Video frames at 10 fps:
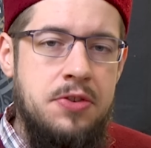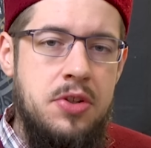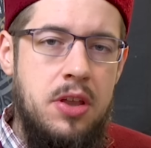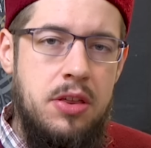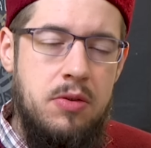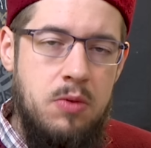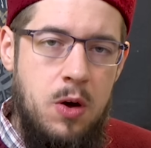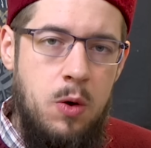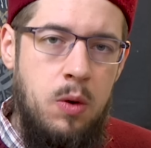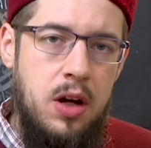to
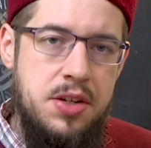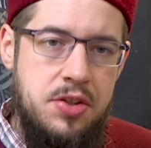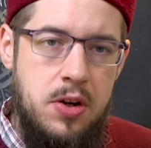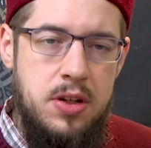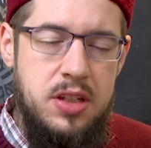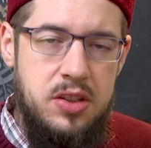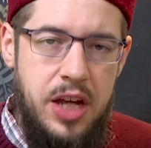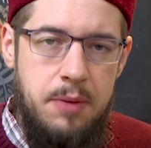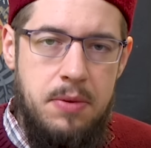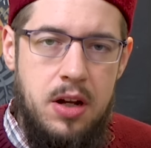throw a certain
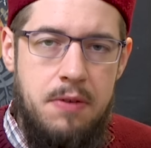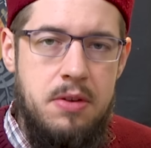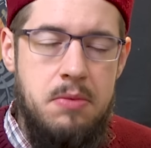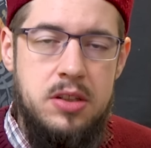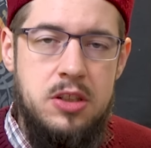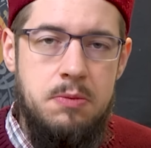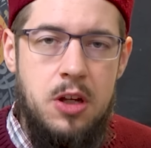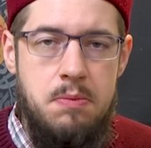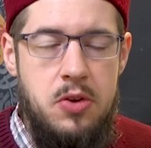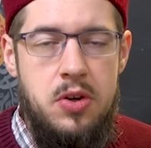segment of the Muslim
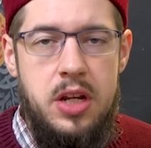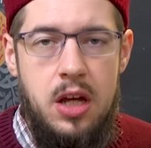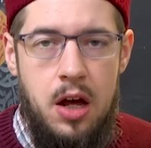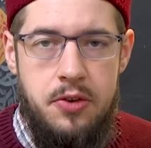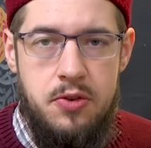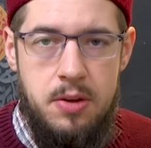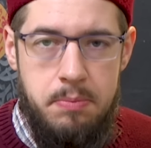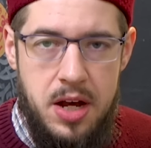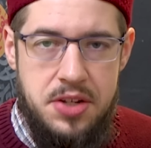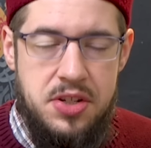community under the
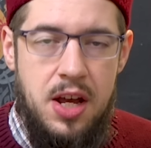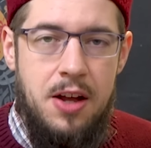bus.